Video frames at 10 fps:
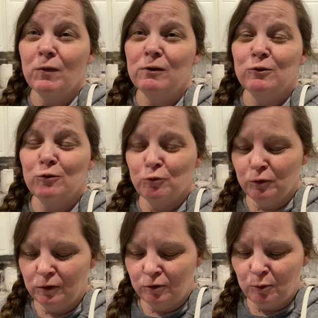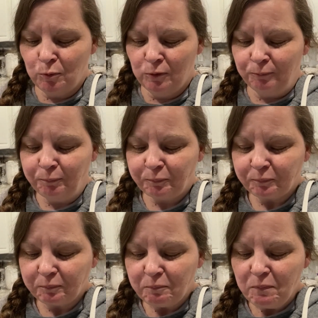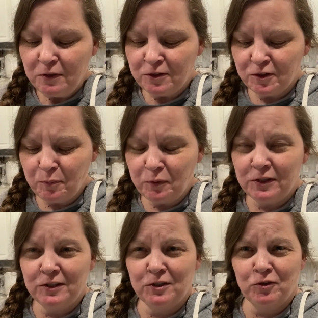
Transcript: This is a really simple, easy